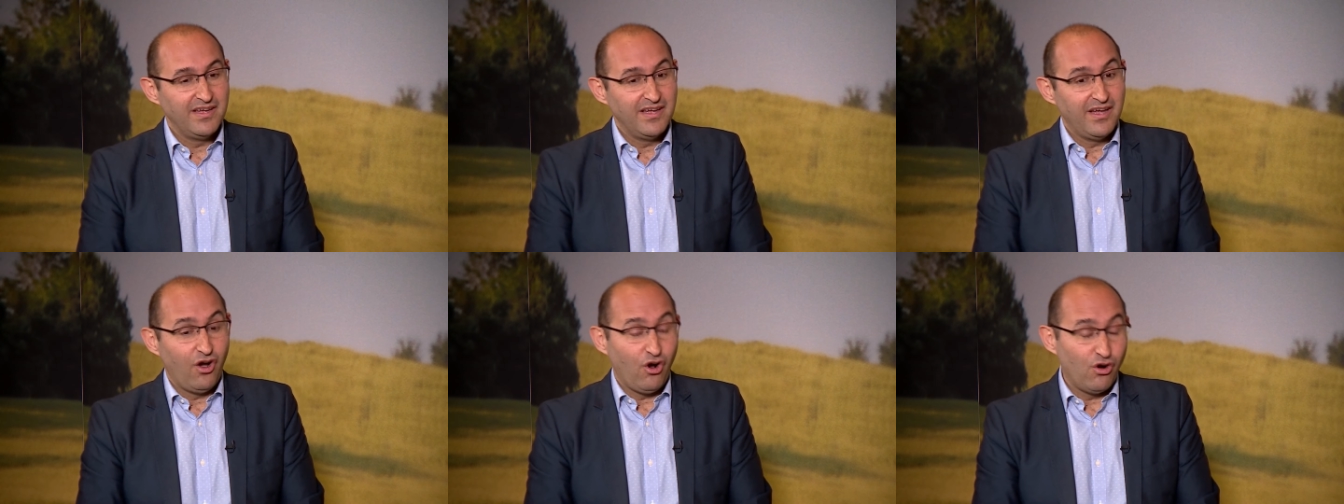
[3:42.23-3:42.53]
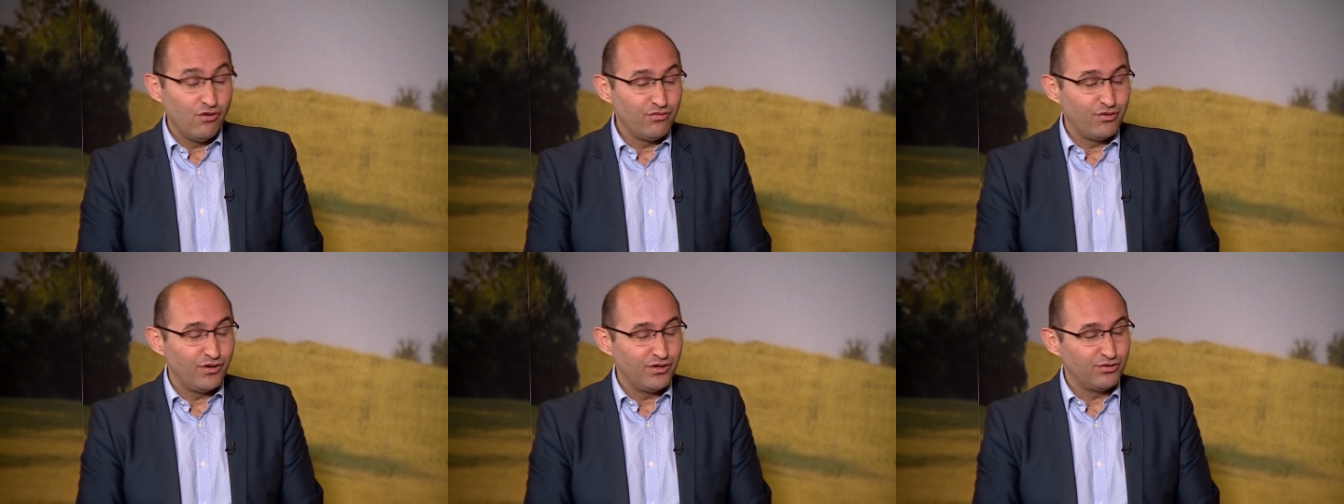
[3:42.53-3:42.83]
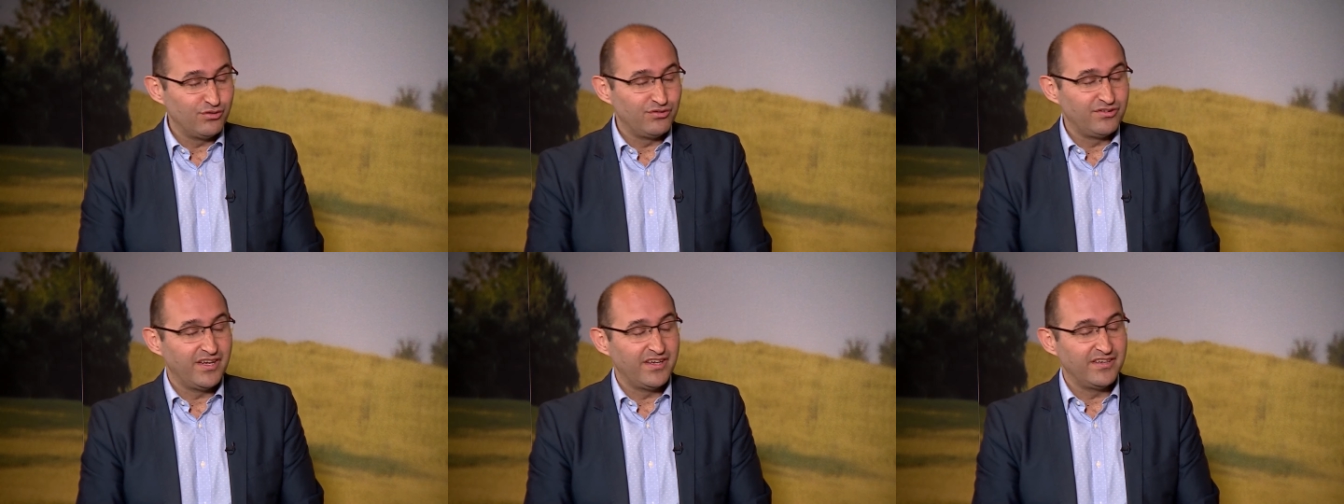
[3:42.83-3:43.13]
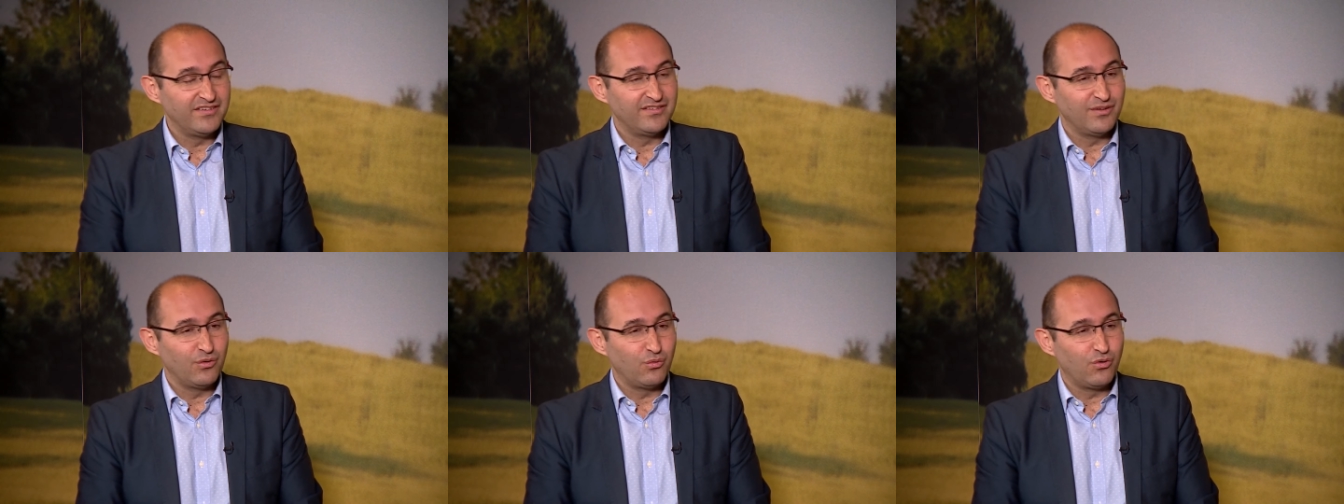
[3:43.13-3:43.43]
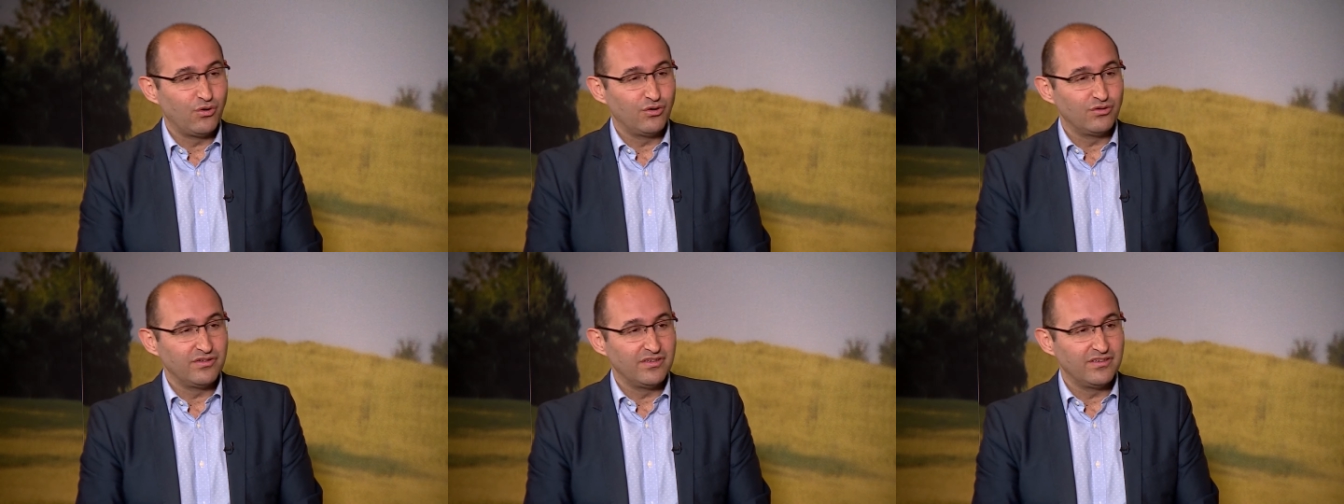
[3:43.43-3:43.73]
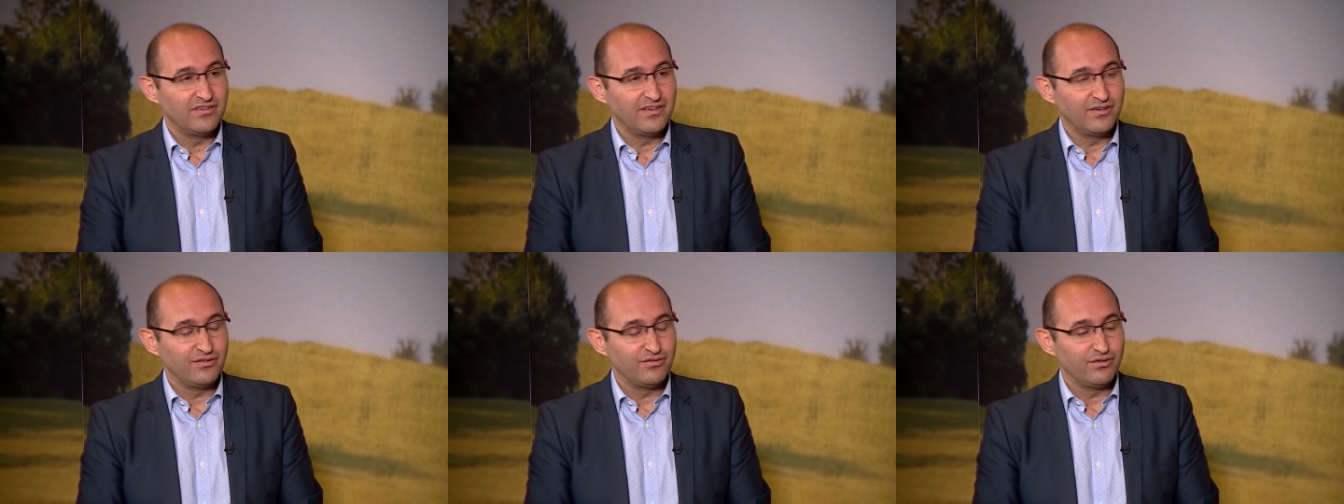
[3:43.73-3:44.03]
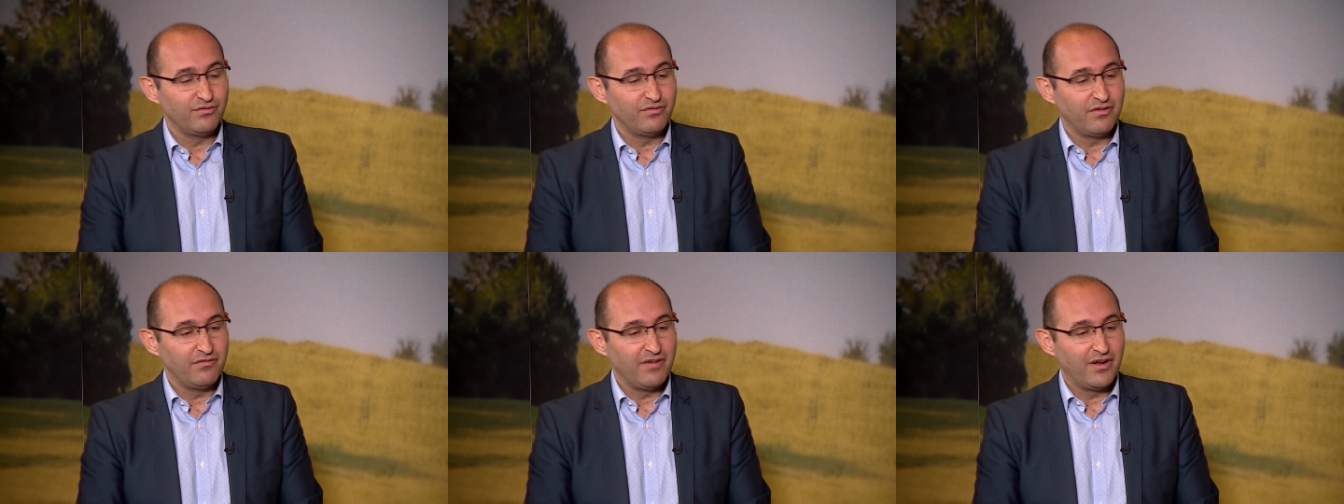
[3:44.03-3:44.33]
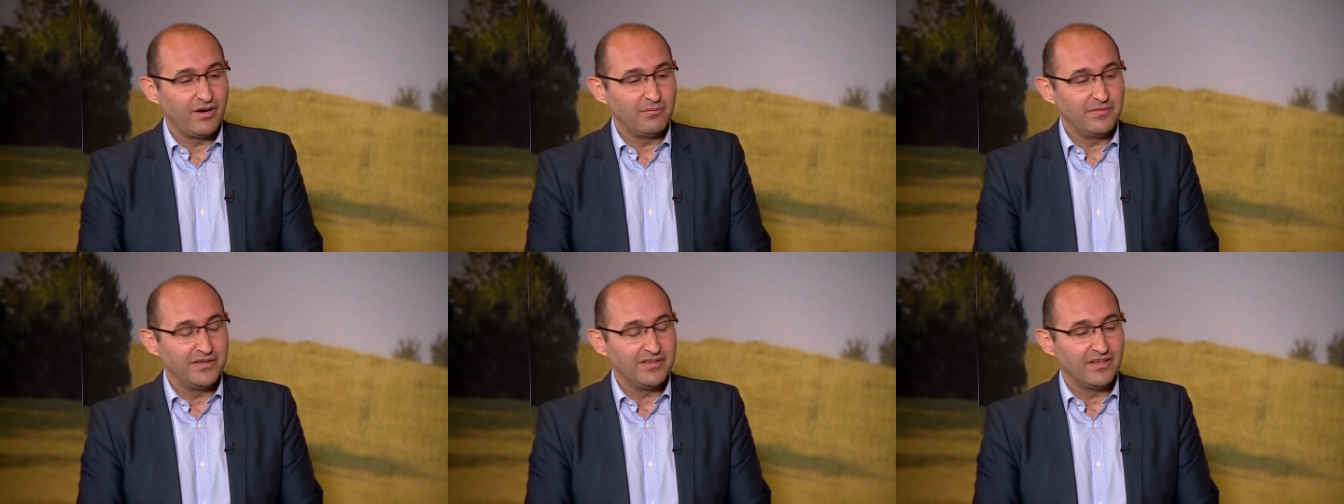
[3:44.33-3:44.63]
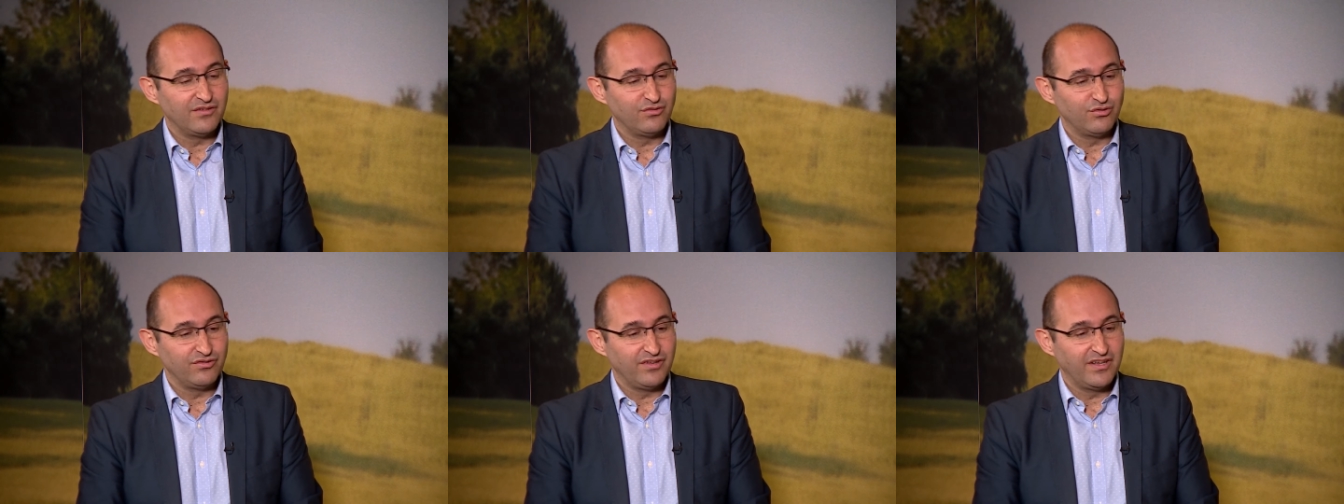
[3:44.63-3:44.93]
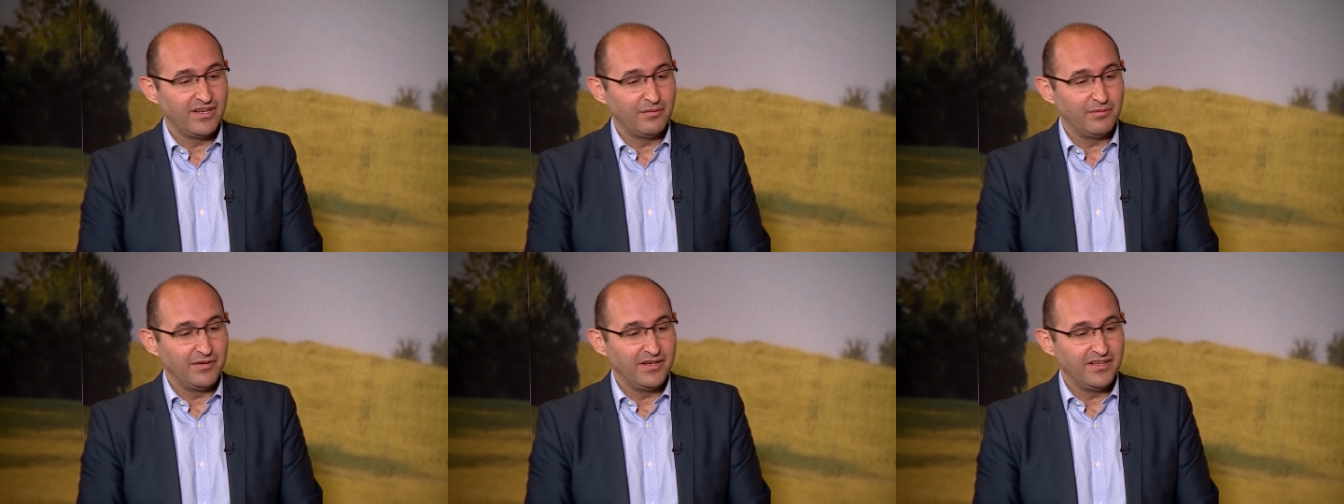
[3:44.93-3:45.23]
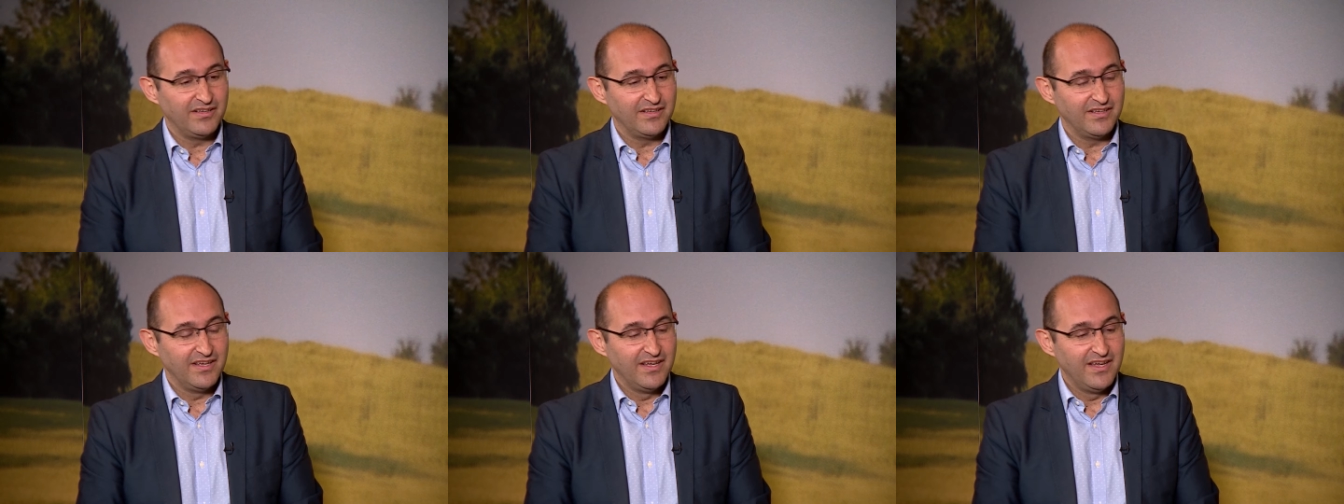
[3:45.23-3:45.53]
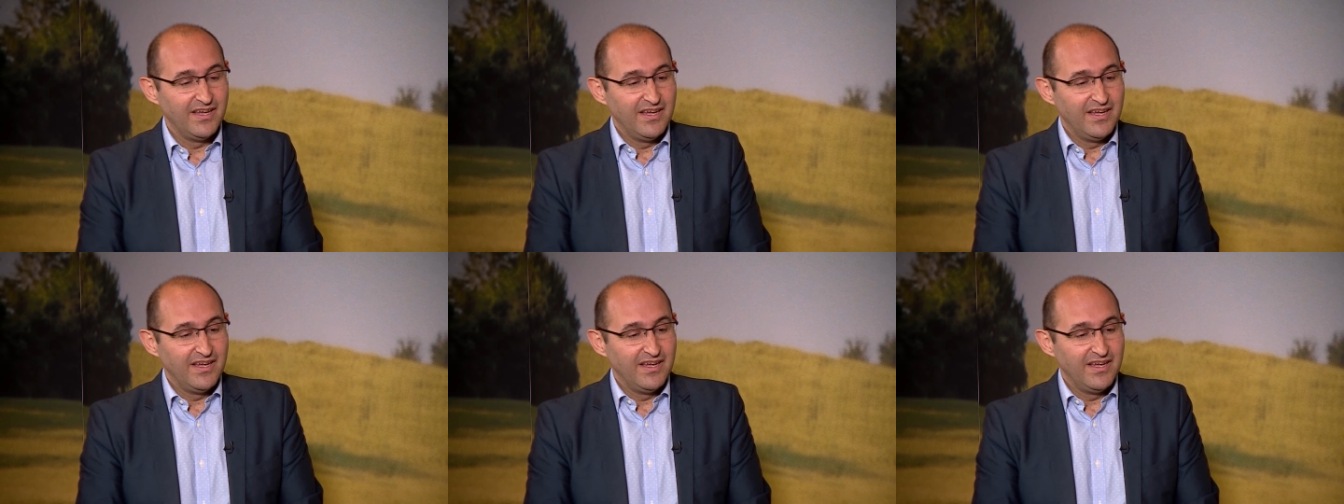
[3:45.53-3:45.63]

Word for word: hopefully, to change the world in terms of environmental sustainability.